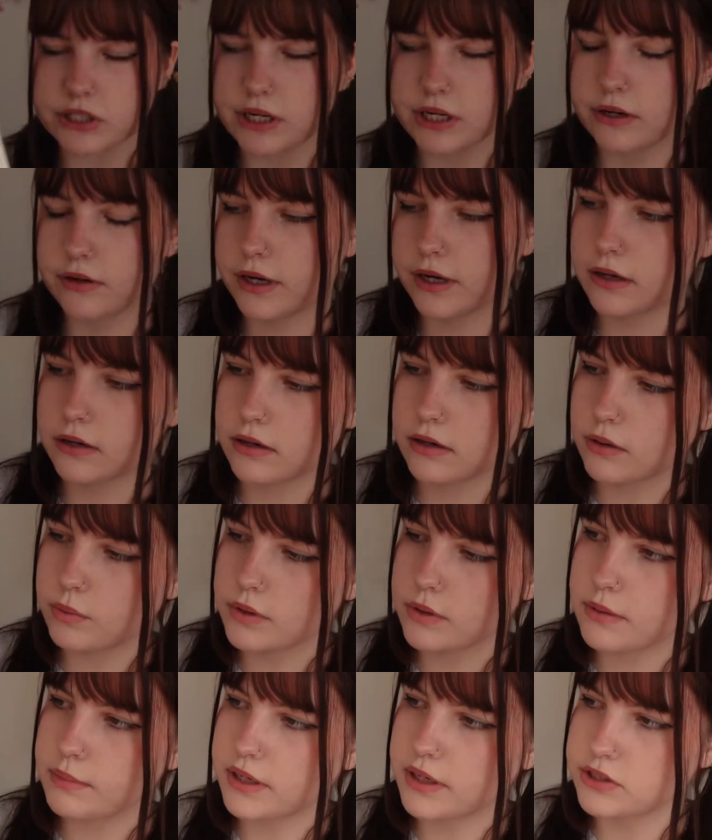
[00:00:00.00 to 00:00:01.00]
decorated it with
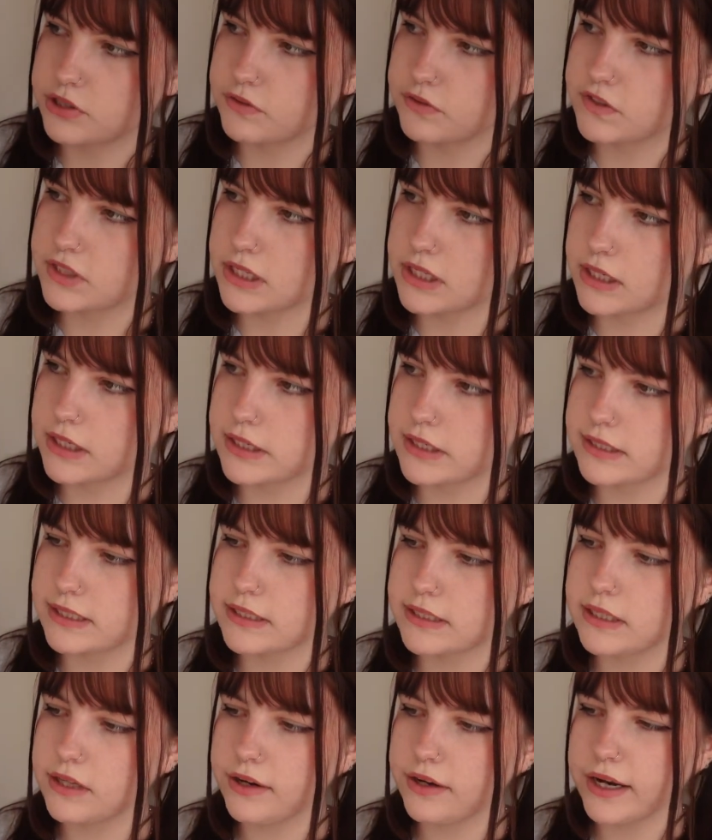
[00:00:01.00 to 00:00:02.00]
a bunch of stickers. In
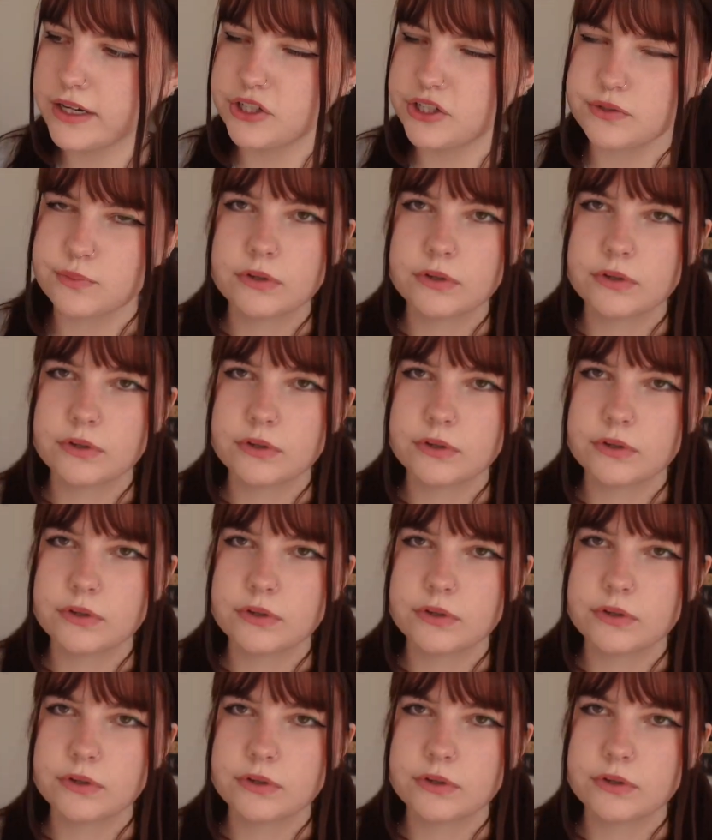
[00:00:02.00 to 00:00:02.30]
here I just